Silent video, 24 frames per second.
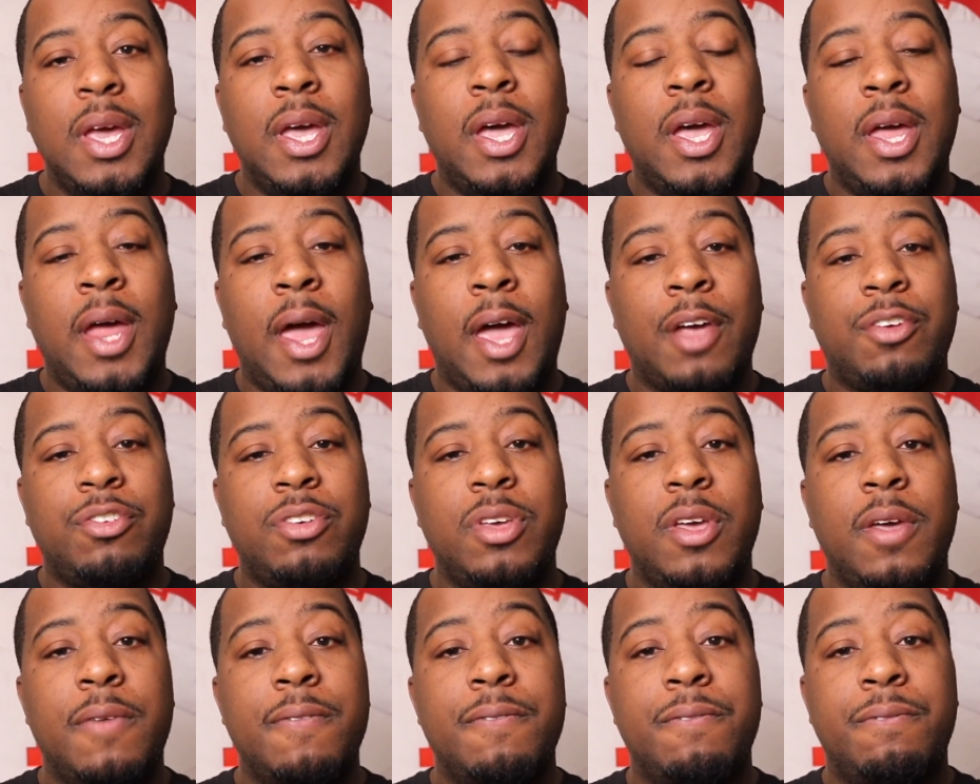and
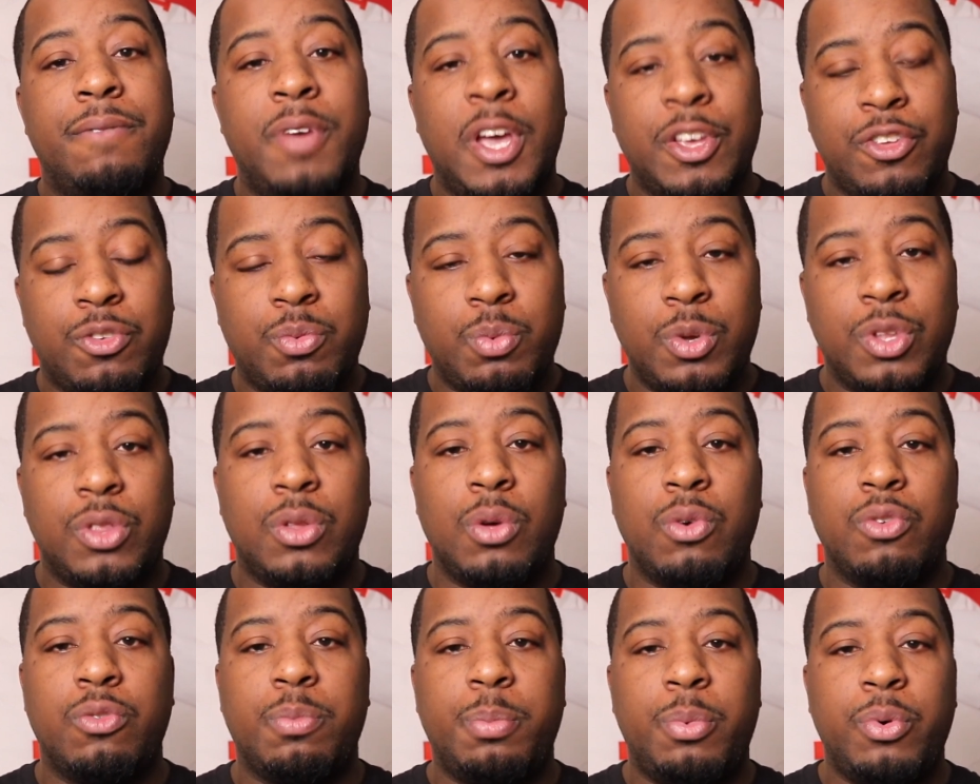actually invest with
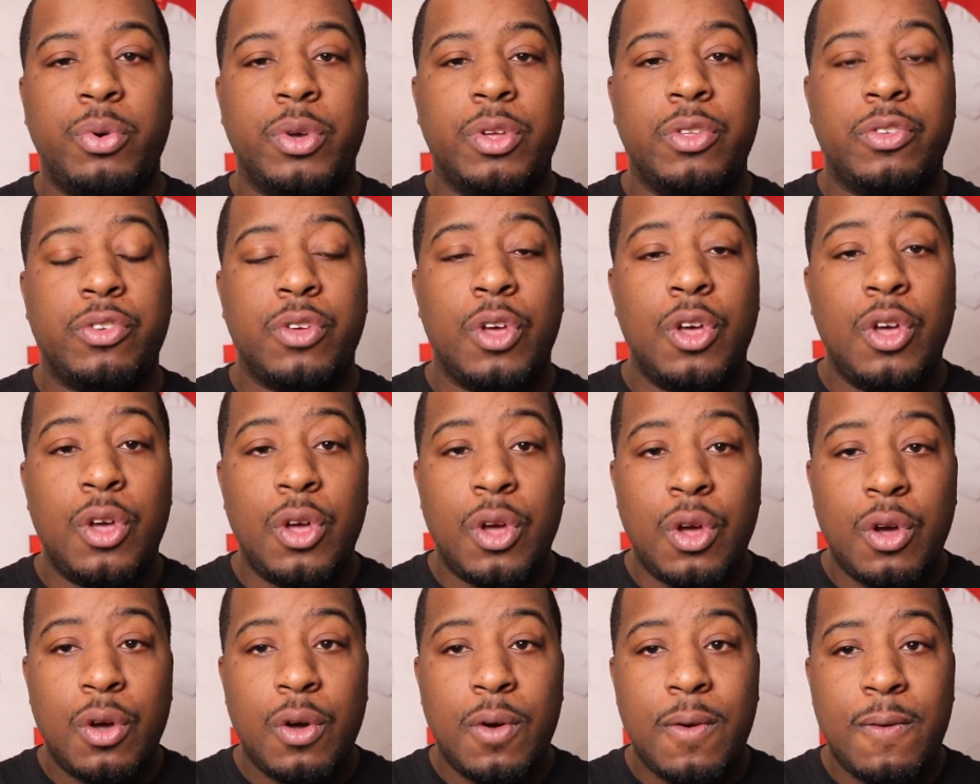those points
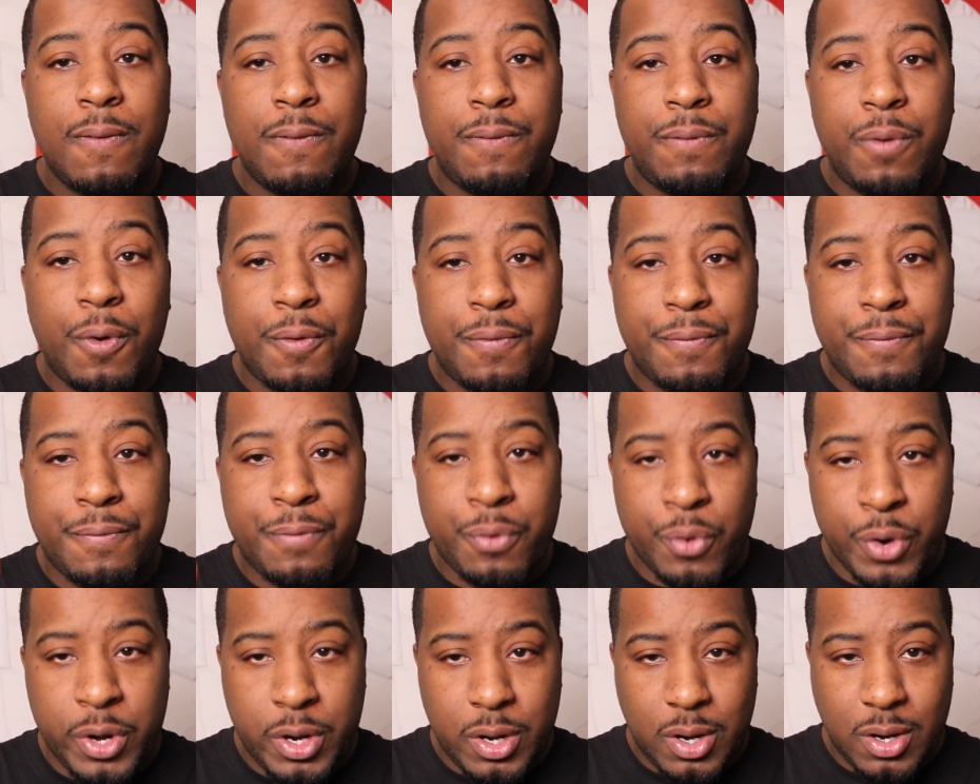for
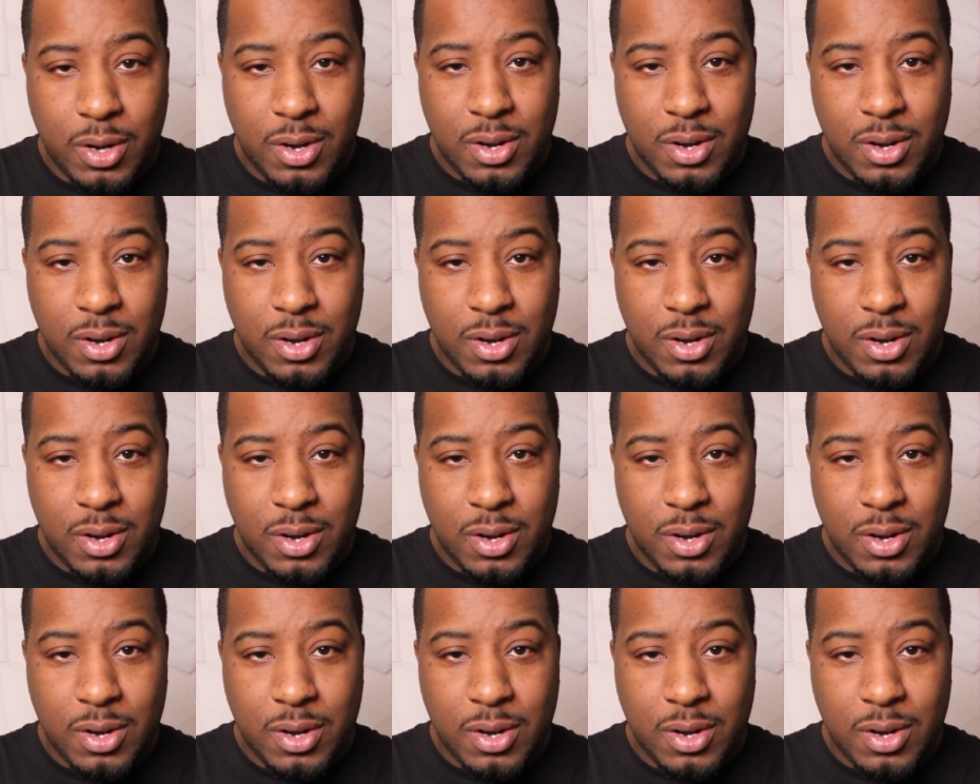free